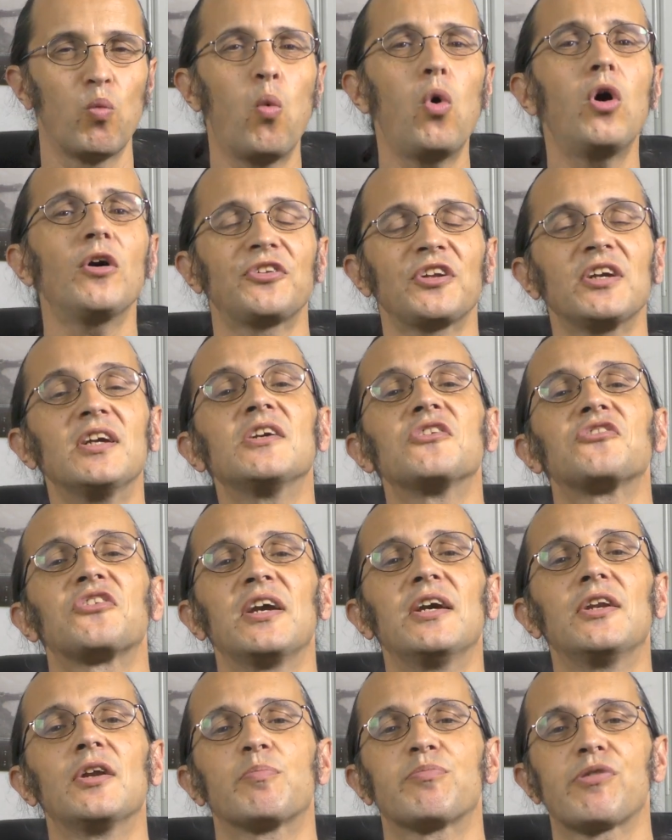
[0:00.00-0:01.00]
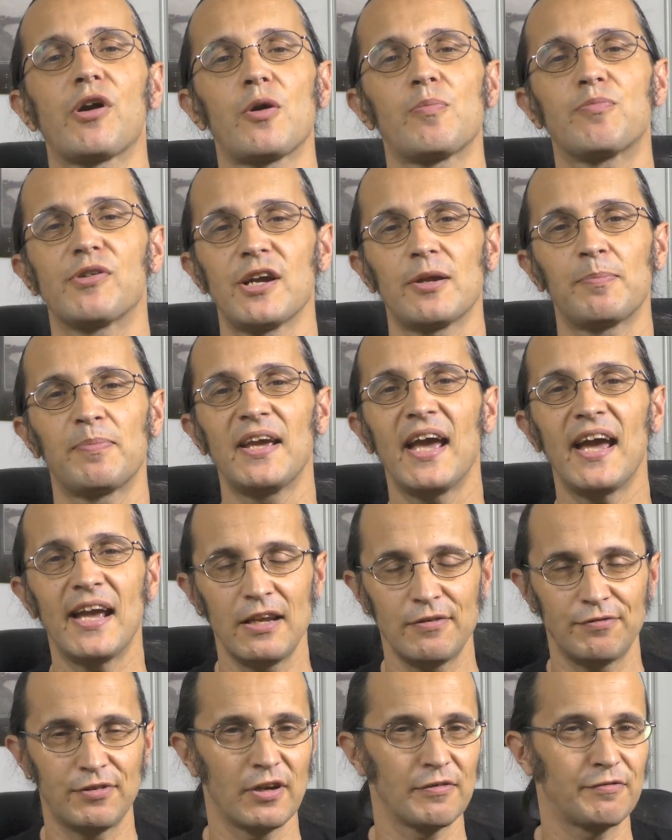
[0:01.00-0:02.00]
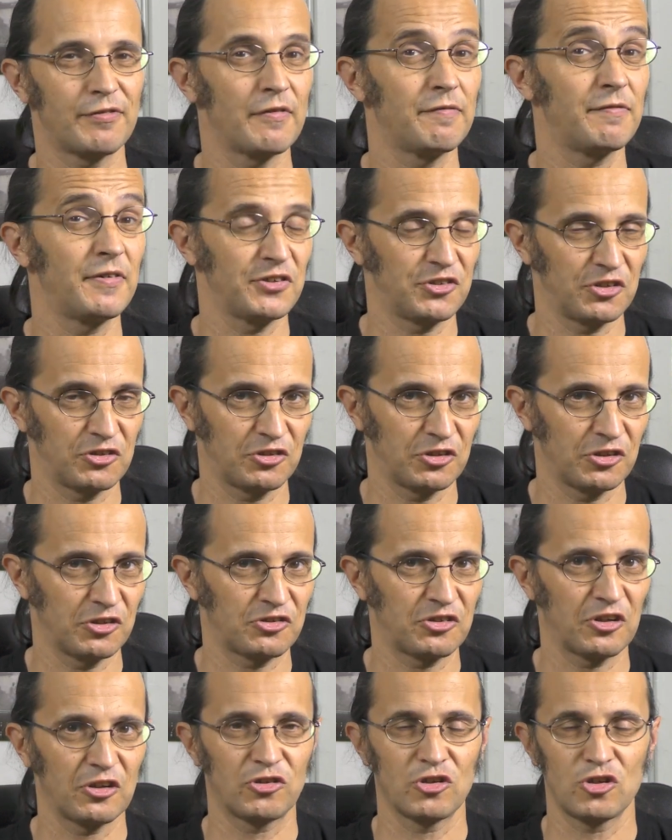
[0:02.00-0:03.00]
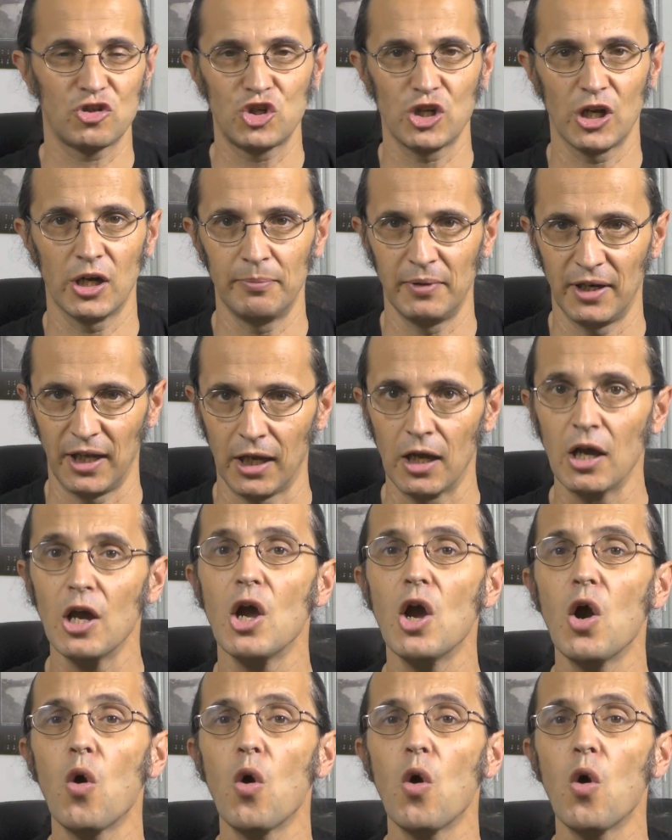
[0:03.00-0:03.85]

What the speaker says: what is inappropriate behaviour for visitors to Germany.